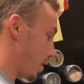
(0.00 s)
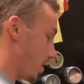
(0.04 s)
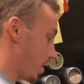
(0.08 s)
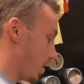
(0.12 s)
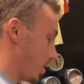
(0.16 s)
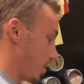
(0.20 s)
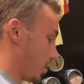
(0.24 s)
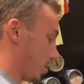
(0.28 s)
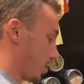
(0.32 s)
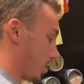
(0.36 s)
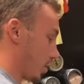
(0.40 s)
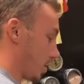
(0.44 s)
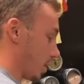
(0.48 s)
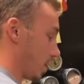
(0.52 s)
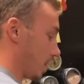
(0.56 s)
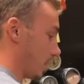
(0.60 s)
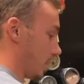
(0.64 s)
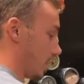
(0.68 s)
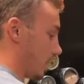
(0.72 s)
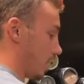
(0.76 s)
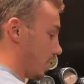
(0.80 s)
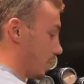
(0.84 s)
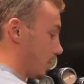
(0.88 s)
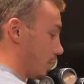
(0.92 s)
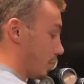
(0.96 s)
You're going to
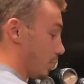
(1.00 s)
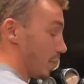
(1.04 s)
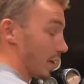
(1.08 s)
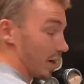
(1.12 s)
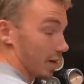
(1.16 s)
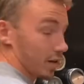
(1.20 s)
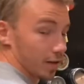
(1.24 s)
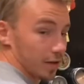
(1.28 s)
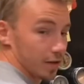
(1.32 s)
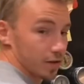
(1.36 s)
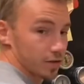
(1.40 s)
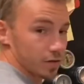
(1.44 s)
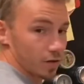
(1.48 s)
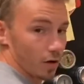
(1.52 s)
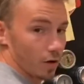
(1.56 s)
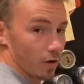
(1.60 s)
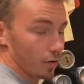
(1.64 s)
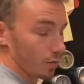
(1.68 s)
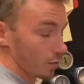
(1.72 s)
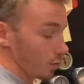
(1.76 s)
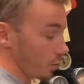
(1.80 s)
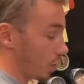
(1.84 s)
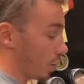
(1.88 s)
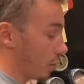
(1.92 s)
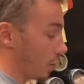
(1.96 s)
need pickling salt.
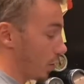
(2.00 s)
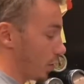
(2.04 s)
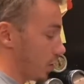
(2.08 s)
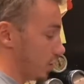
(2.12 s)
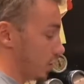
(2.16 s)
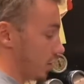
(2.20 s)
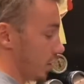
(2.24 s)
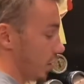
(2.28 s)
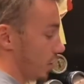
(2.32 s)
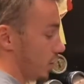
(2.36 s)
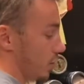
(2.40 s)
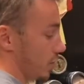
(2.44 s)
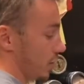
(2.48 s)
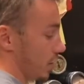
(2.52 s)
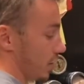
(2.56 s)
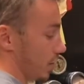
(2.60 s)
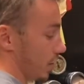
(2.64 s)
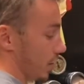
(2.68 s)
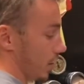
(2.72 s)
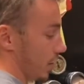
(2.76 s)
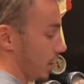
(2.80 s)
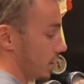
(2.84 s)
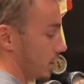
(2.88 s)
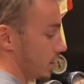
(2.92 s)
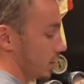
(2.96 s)
We personally use
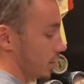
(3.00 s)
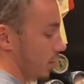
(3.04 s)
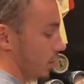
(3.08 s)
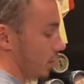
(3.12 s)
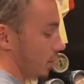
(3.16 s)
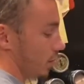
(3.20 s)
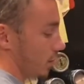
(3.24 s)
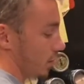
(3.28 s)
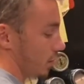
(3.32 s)
Himalayan salt,